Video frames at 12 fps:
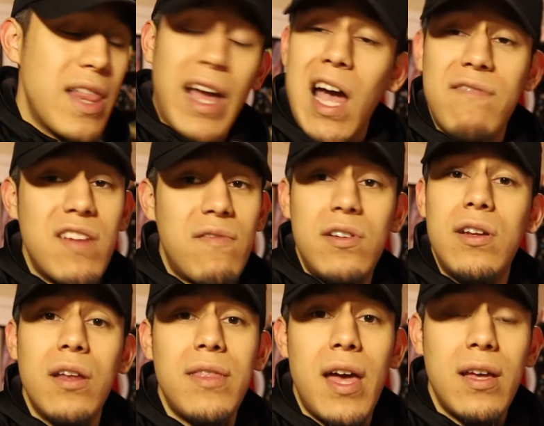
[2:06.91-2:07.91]
Like, I've never
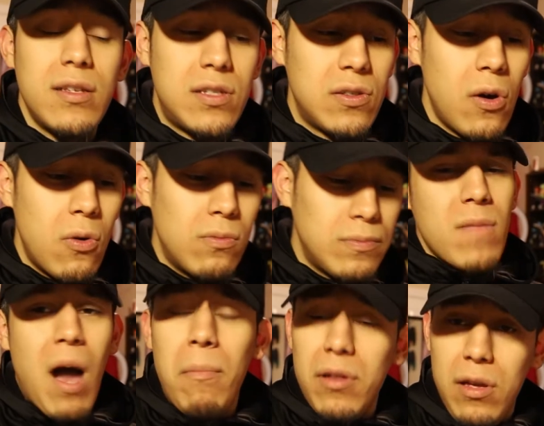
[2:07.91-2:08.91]
done that, so
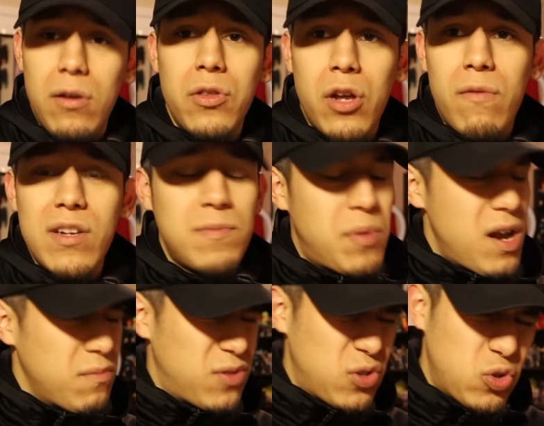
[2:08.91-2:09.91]
I'm a little nervous, but
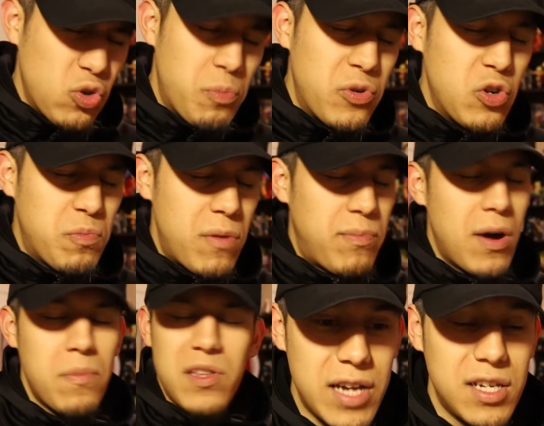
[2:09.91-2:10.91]
I'm super duper
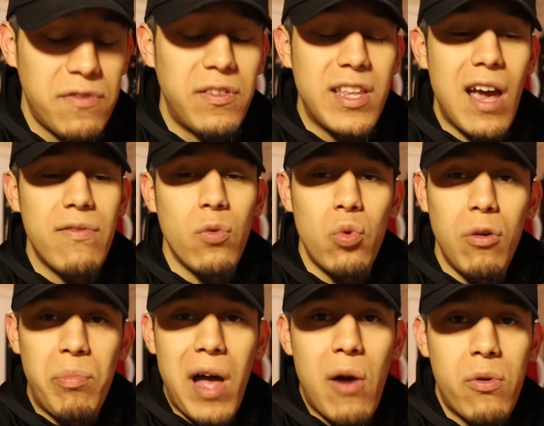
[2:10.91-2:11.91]
pumped. I definitely have the
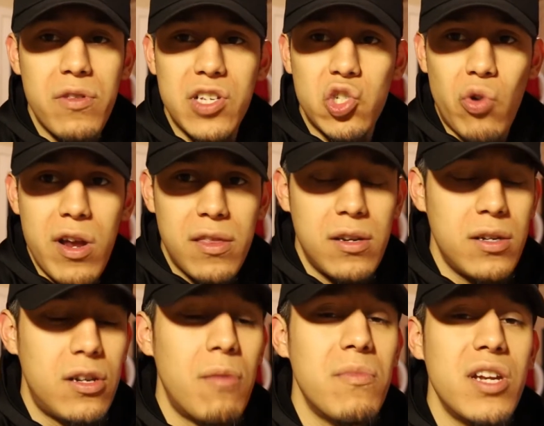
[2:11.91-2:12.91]
willpower, the strength, and
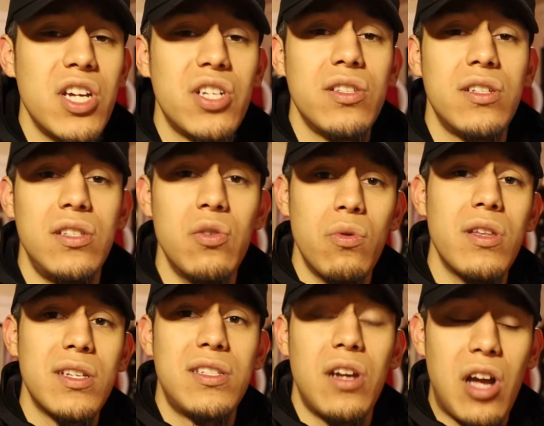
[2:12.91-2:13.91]
determination to do
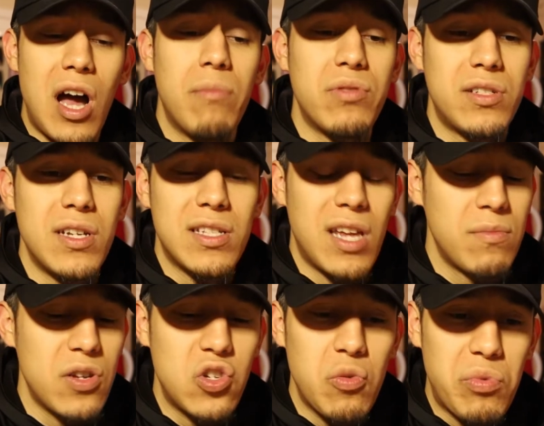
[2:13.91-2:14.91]
this and accomplish this.
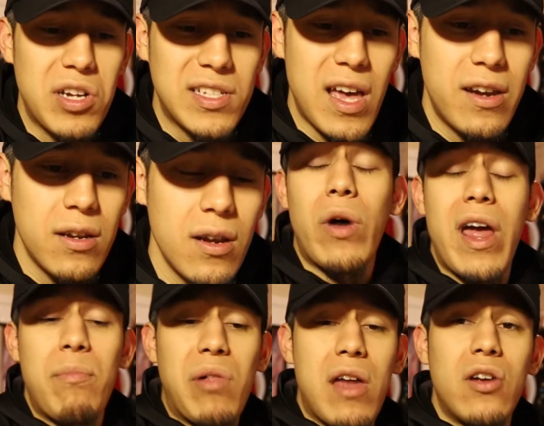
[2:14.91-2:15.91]
I'm just super excited. What
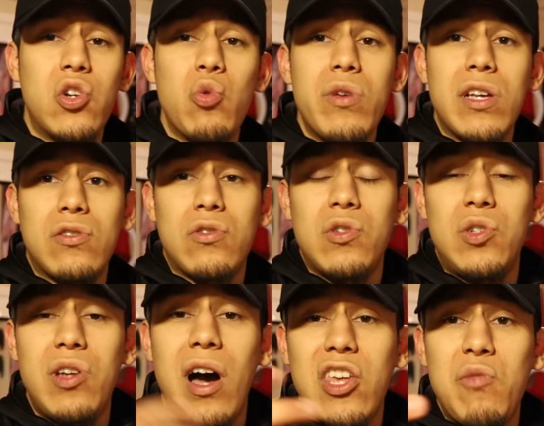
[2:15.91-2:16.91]
I plan on doing is also
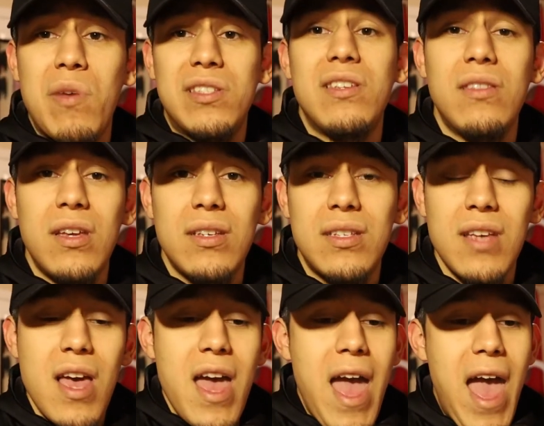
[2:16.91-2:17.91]
documenting
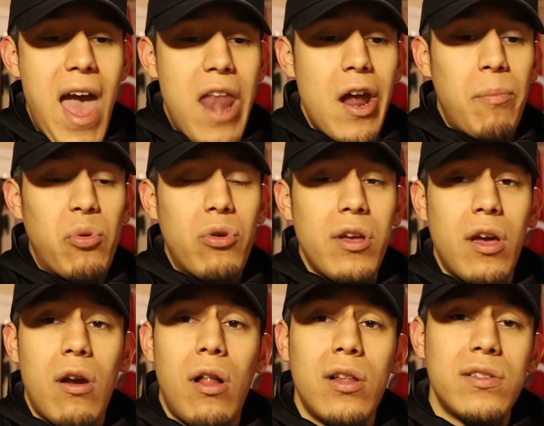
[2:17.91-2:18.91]
this and uploading
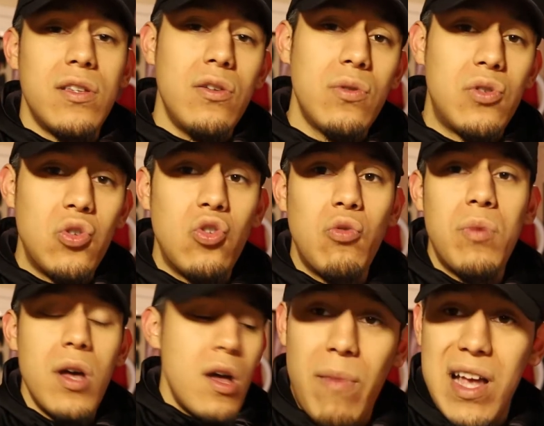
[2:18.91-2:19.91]
it all onto
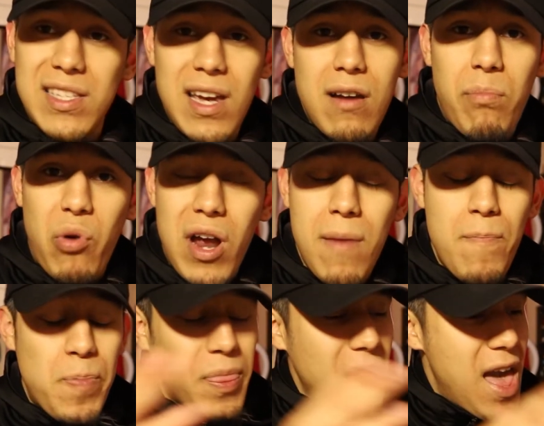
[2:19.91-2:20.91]
YouTube, my entire
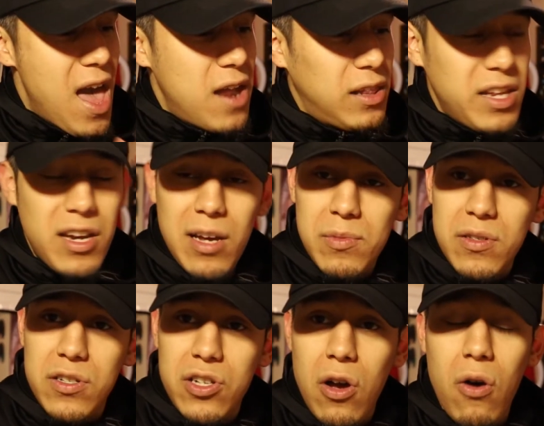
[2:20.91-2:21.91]
prep and leading up
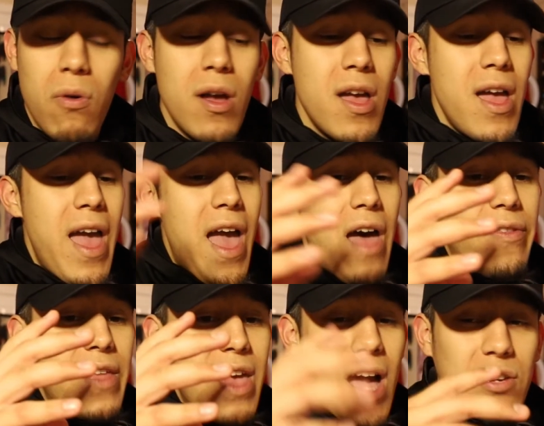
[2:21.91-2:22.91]
to the show
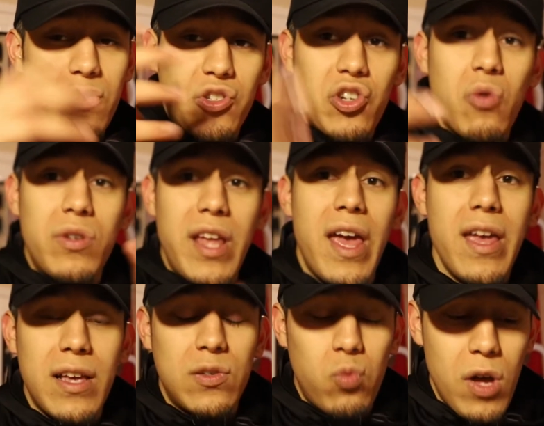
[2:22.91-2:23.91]
and the actual show
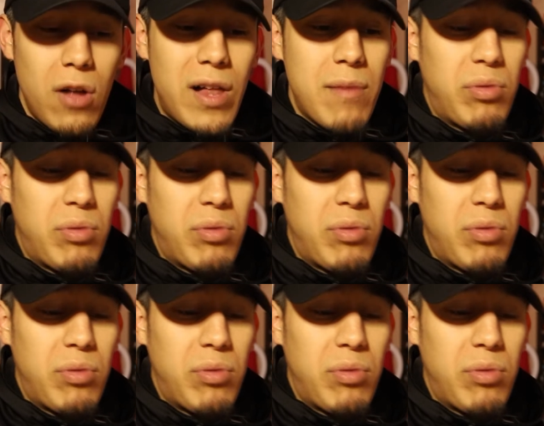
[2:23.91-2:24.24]
day as well.